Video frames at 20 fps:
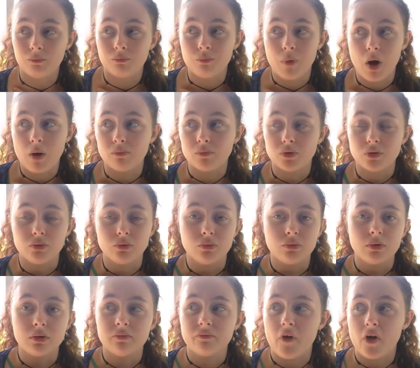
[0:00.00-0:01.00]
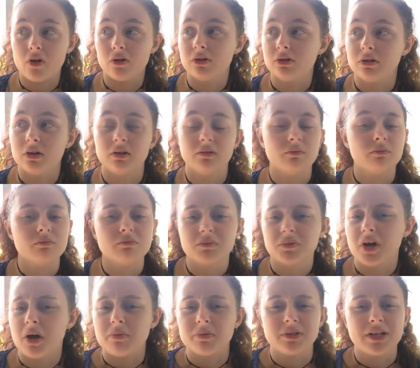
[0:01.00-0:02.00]
Mum followed a
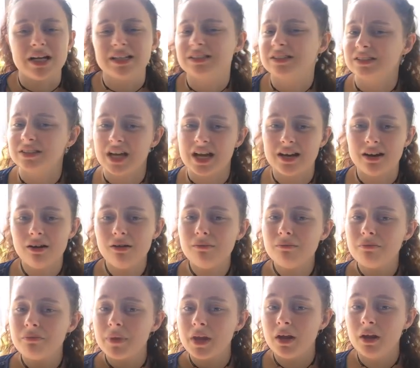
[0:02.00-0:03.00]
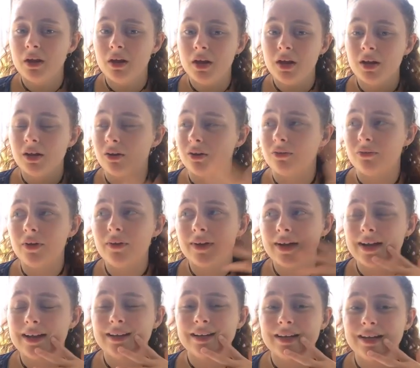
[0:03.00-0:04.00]
couple seconds later. So it was
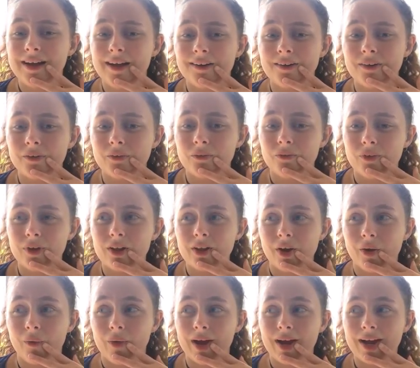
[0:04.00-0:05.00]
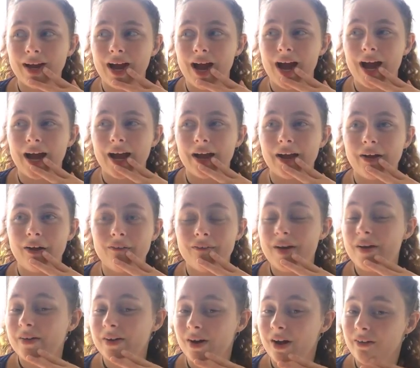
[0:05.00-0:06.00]
really easy and it was really quick. I got
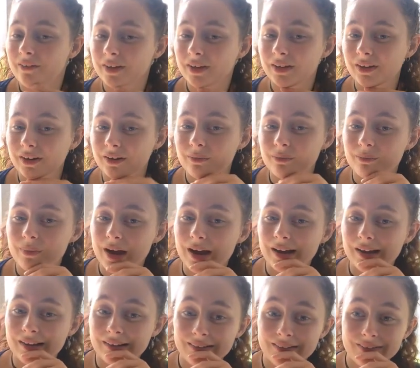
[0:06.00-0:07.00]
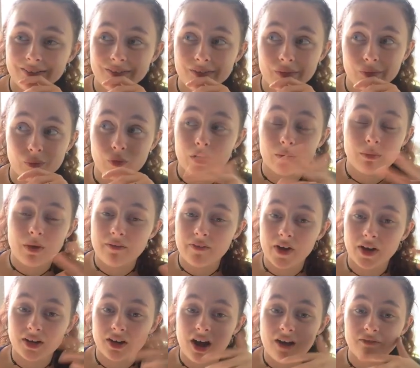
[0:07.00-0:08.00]
very nervous because it was my
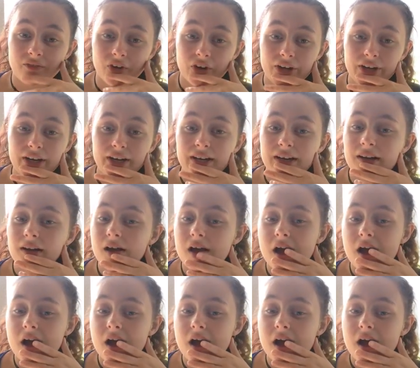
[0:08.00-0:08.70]
first time voting.